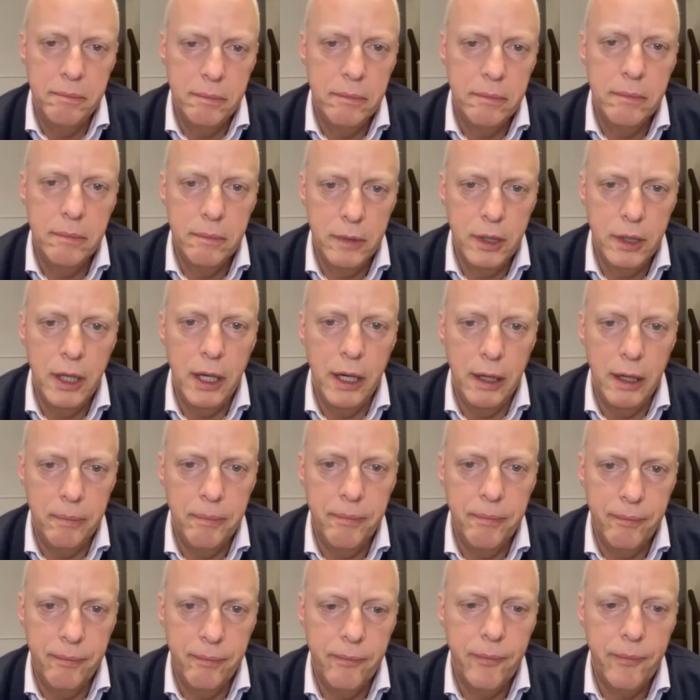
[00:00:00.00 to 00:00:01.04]
cli- you know,
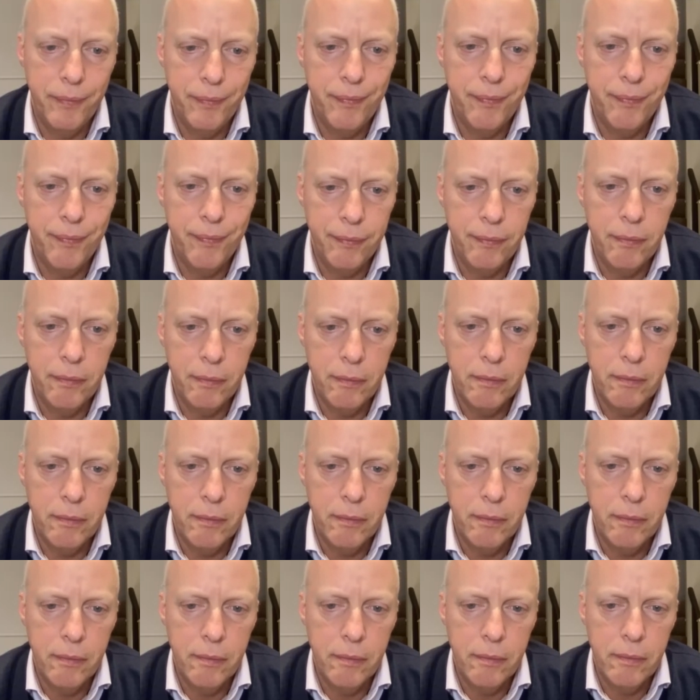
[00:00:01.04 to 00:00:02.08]
they're they're interested in making sure
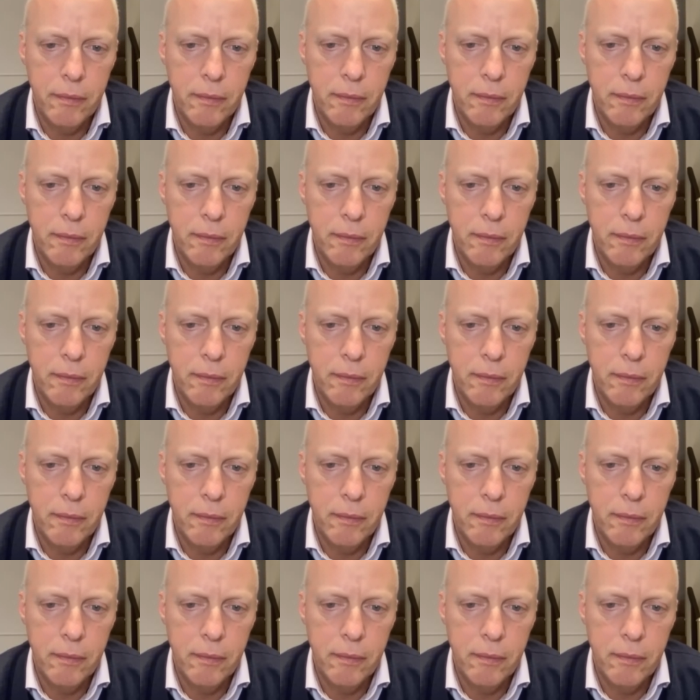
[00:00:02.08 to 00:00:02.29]
that we know